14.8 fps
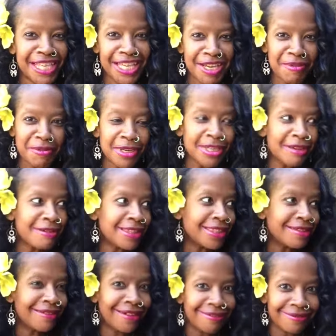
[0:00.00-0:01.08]
and we're going through
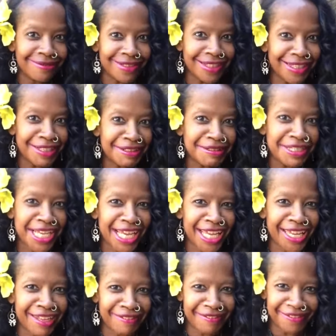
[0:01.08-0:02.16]
a real cave.